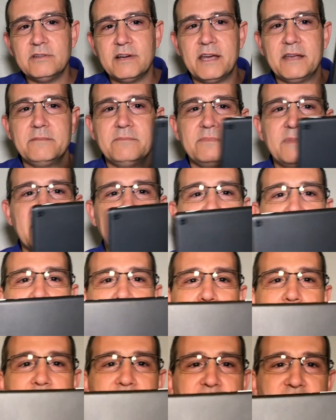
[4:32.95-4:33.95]
and they call
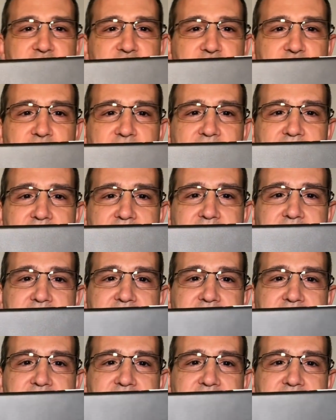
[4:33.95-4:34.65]
it punch red.